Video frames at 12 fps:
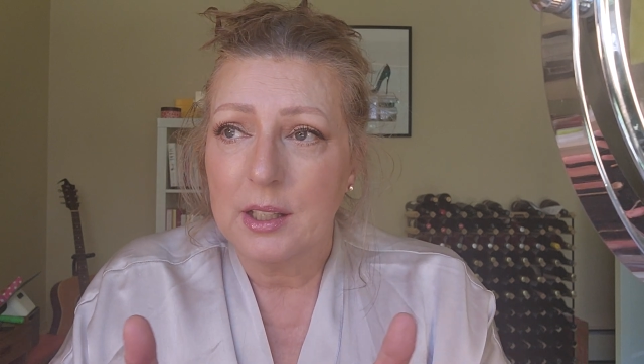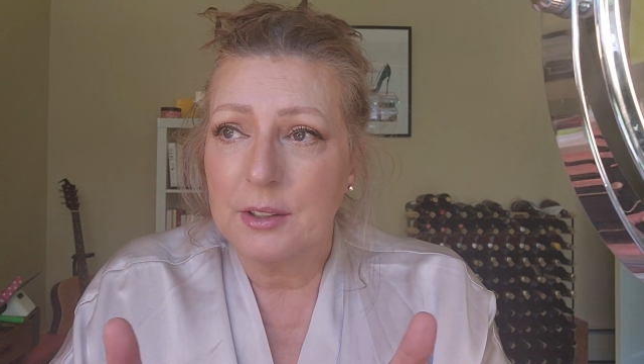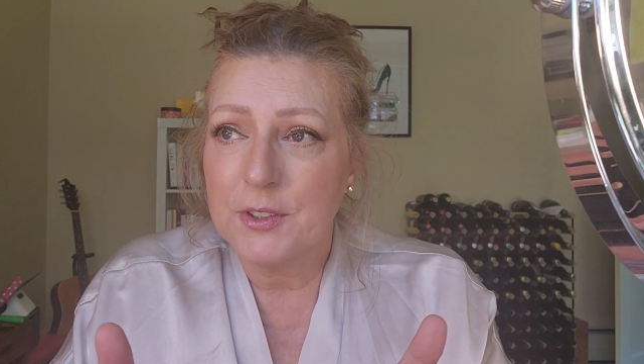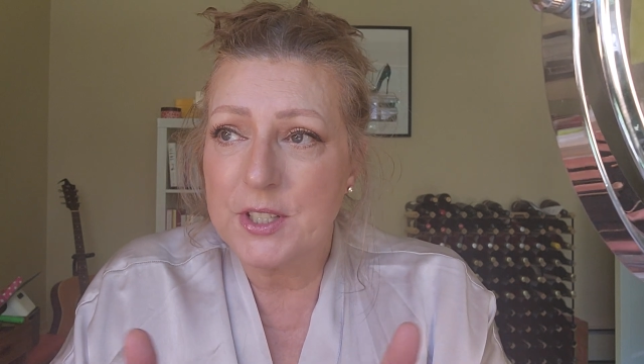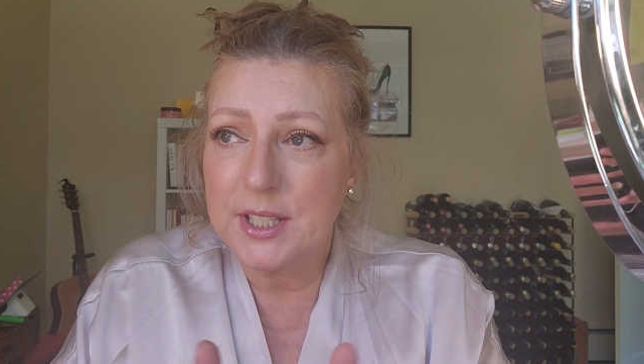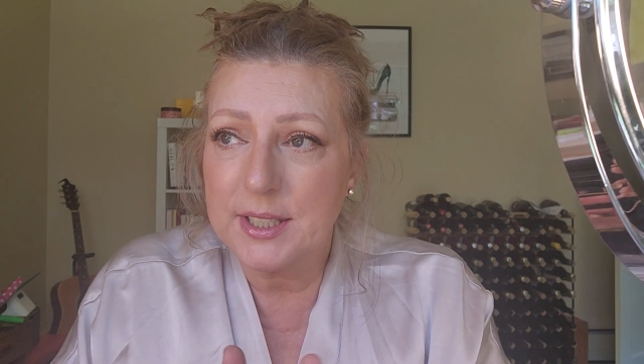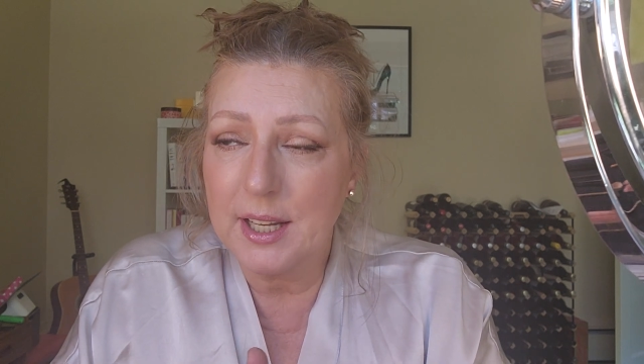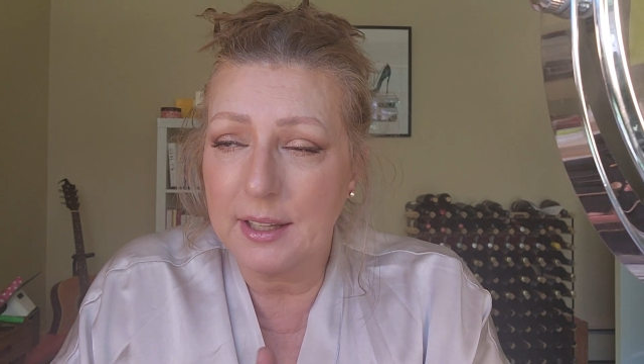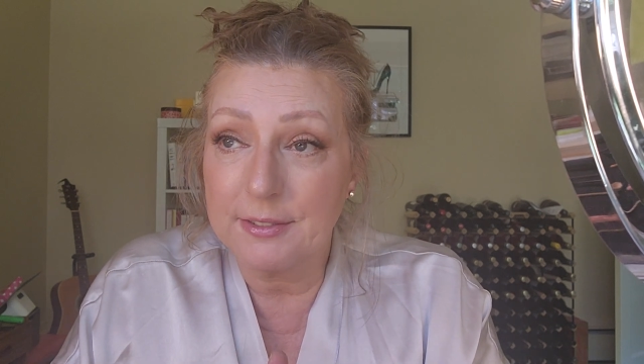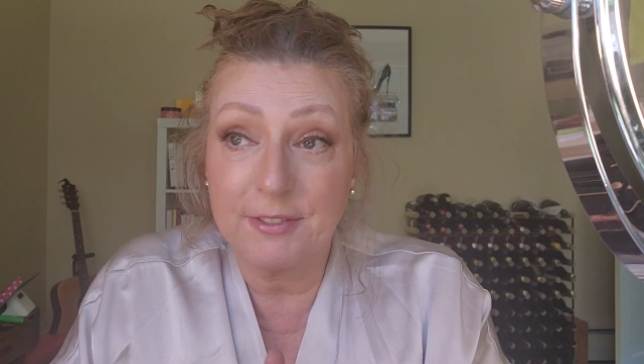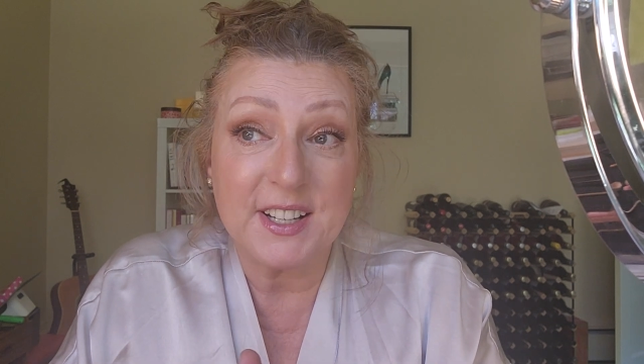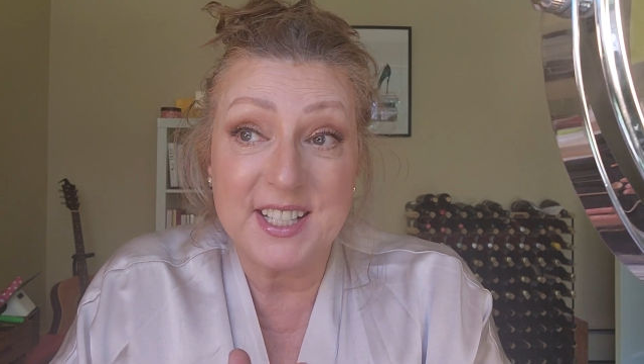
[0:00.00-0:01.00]
If
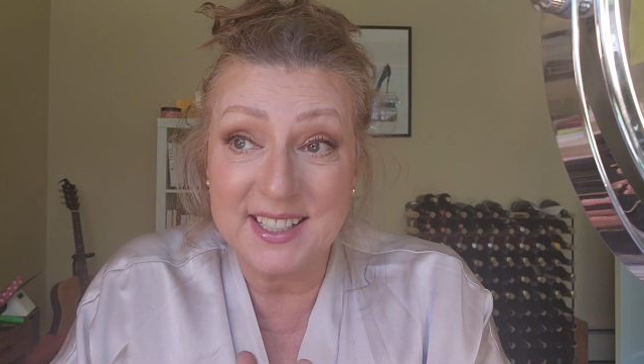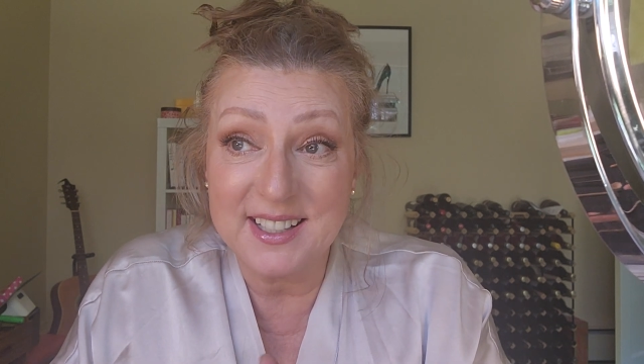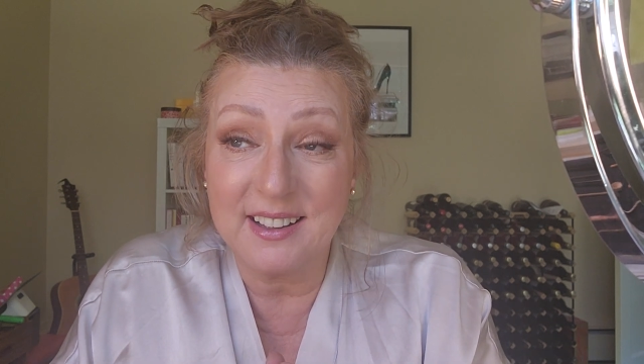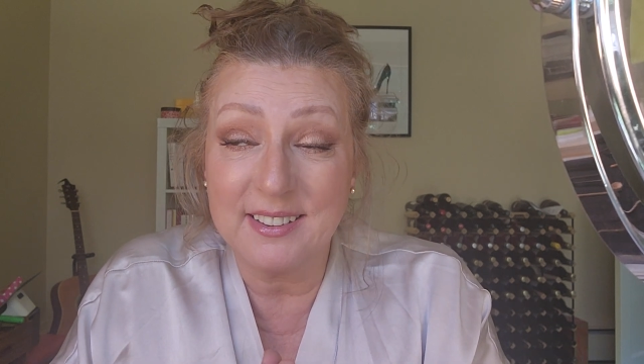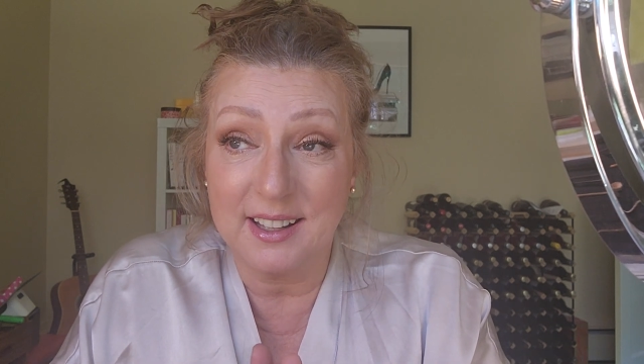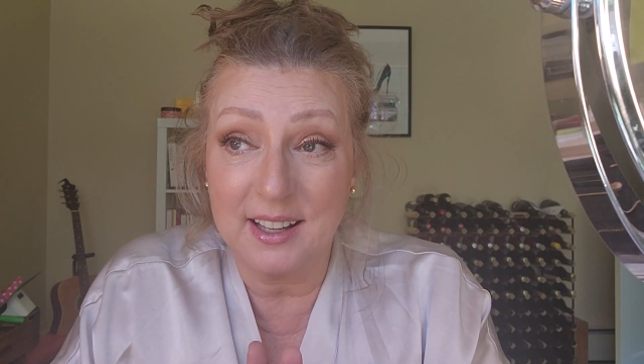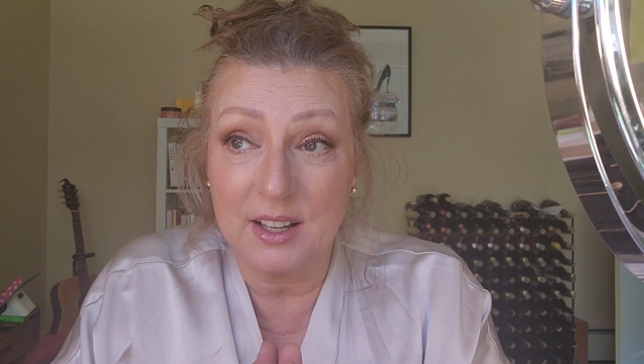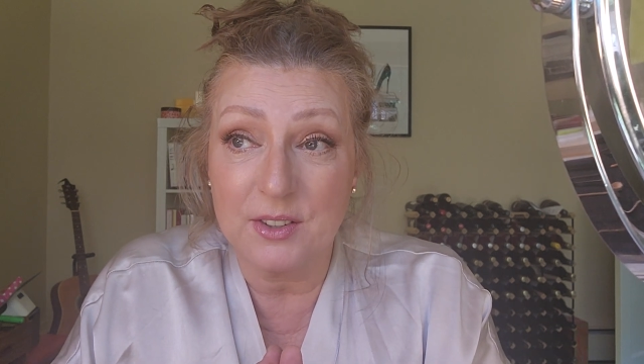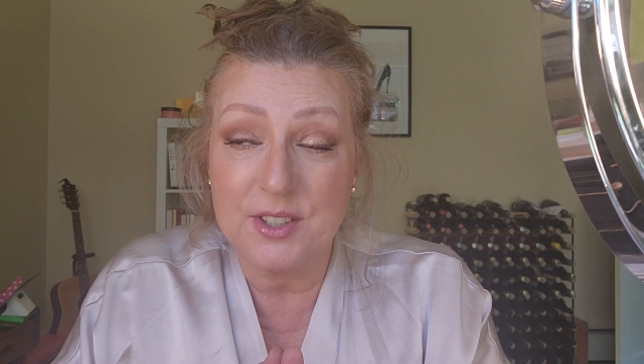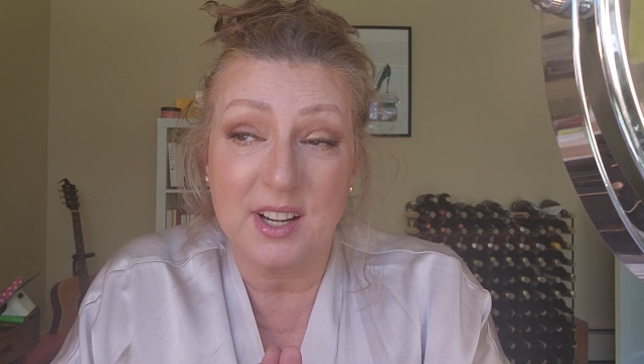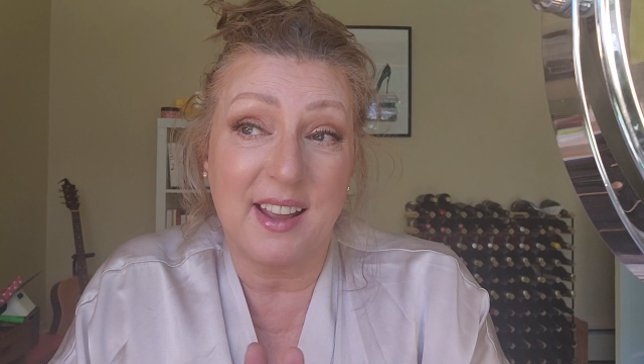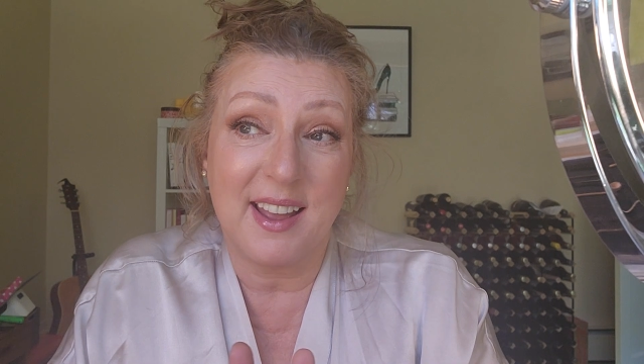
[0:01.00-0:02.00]
I did nothing
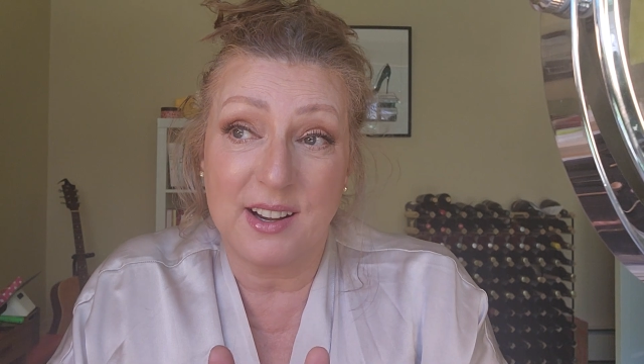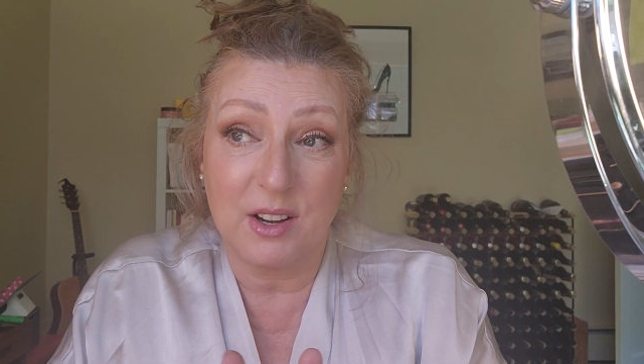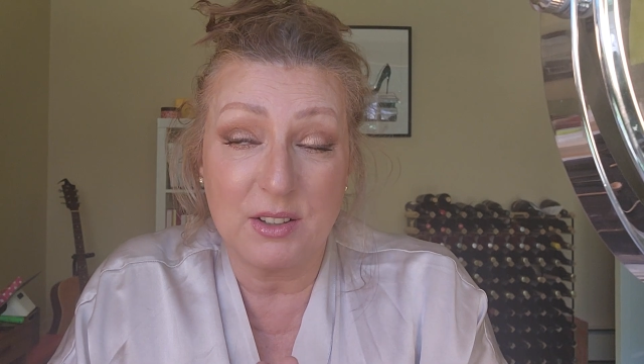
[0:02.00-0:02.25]
else and I had